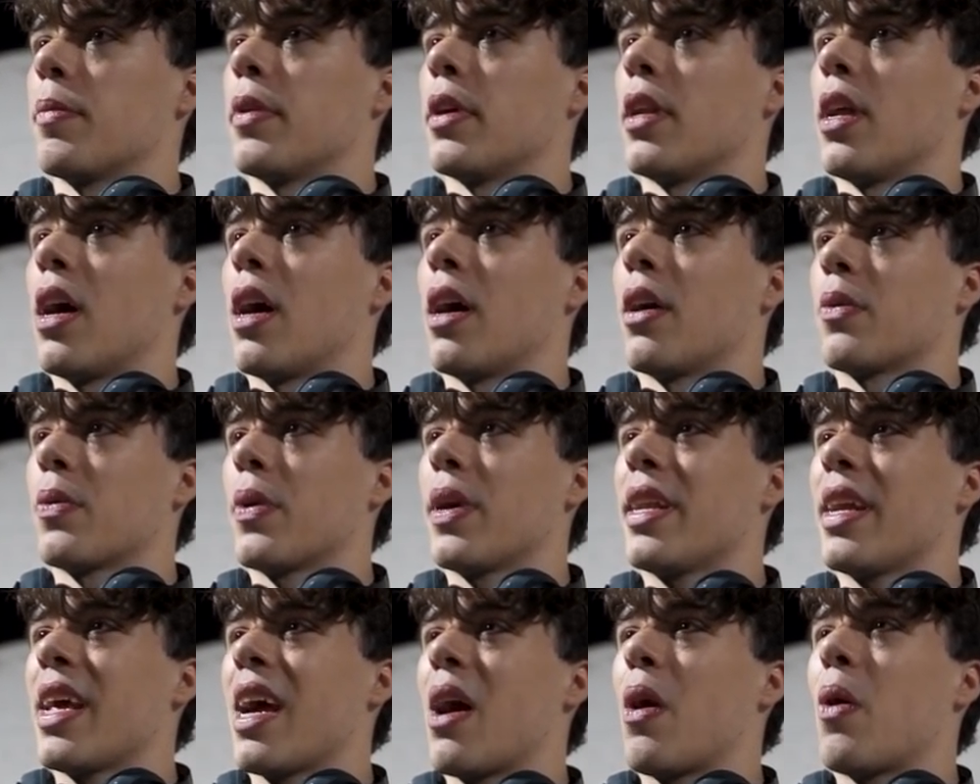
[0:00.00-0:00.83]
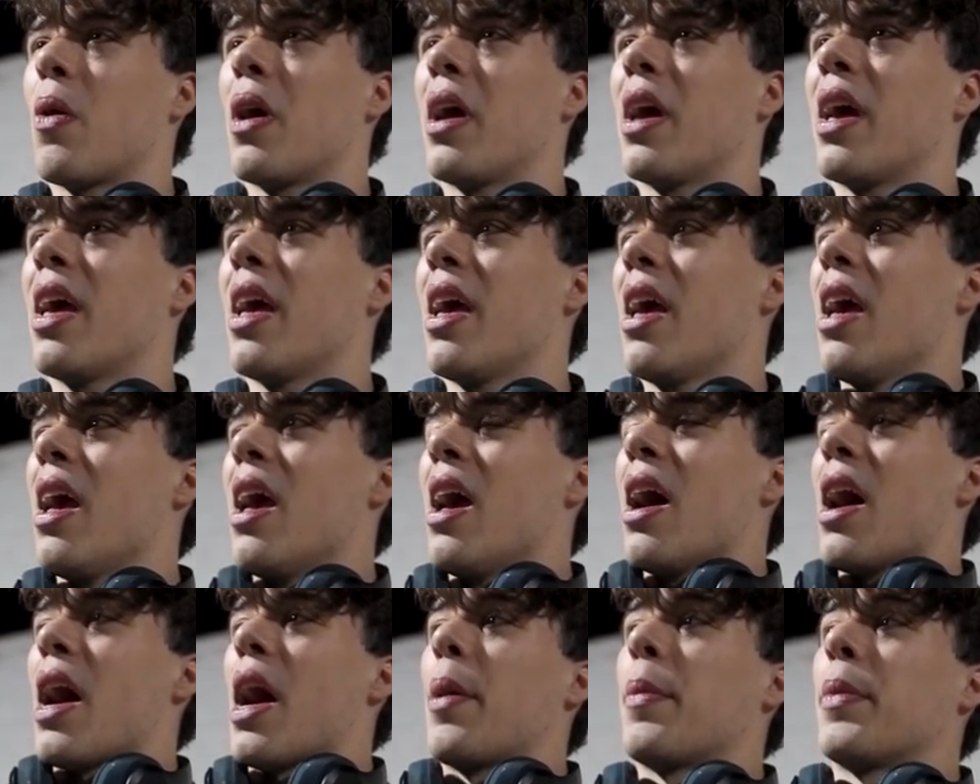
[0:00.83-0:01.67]
But uh, right now,
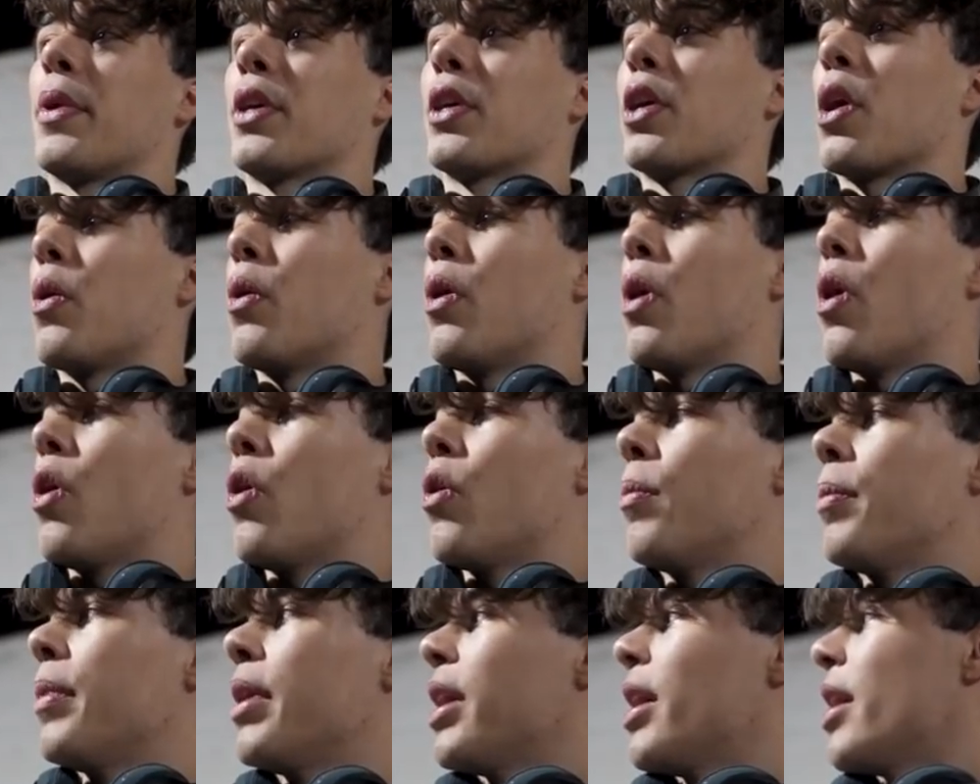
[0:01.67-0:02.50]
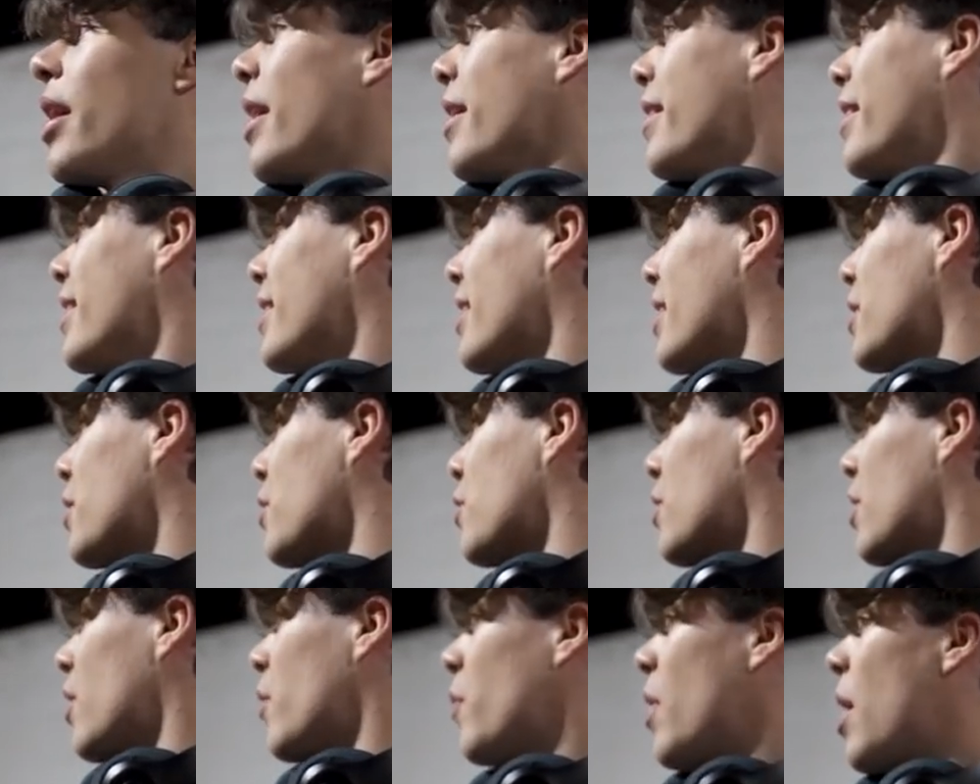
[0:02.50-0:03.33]
I'm gonna go home. I think that's
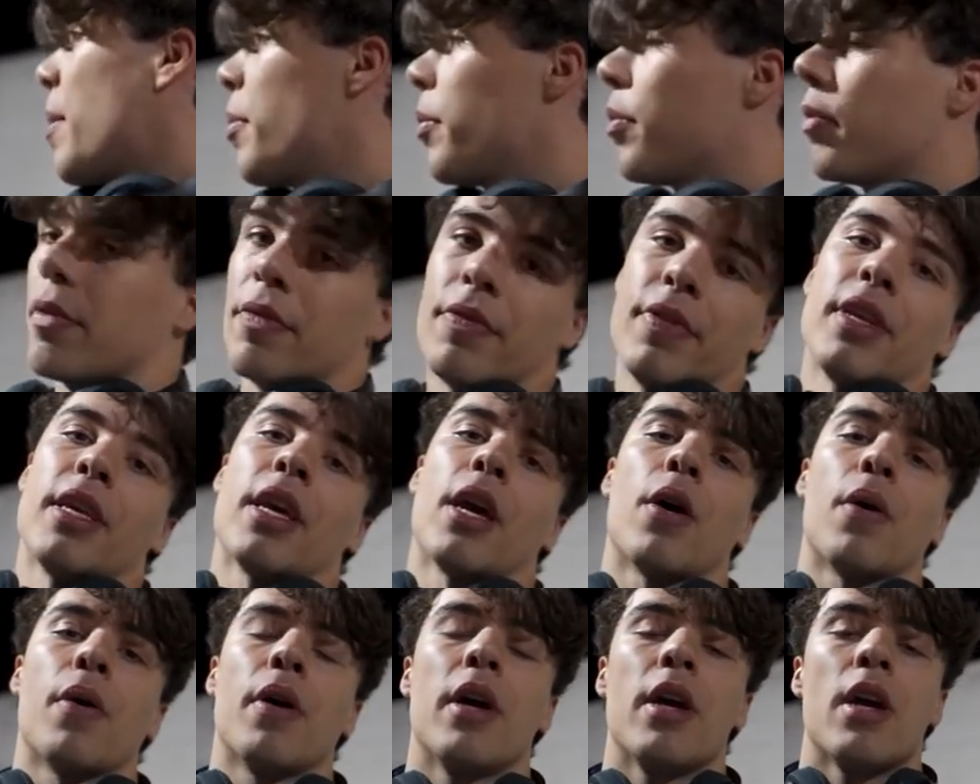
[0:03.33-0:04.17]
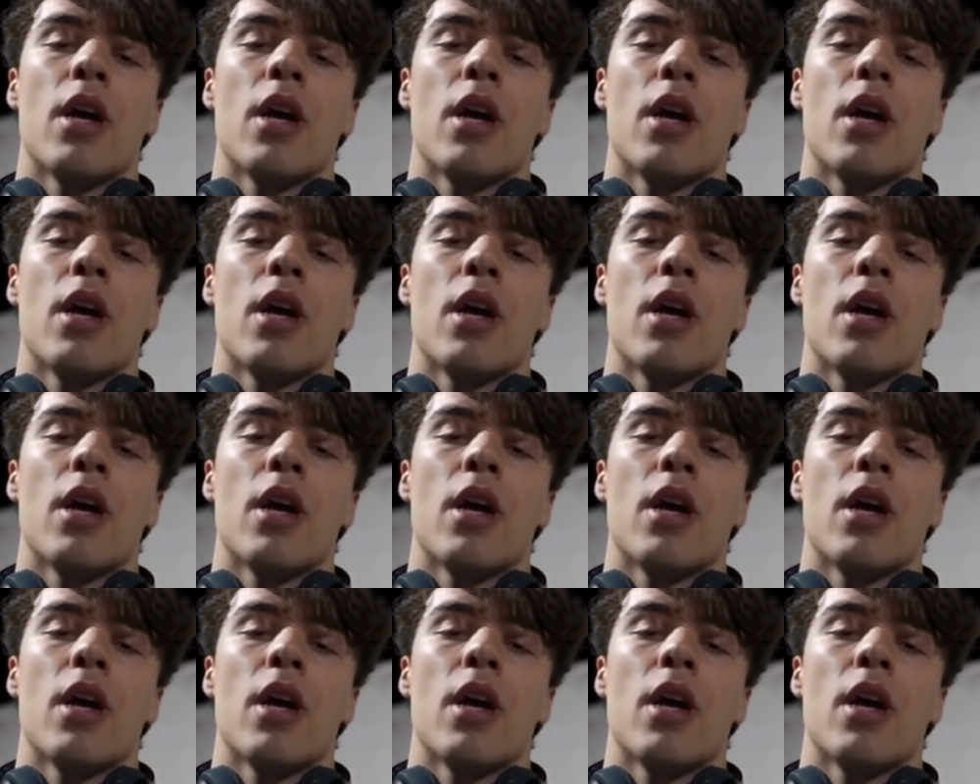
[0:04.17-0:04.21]
just gonna wrap up the video.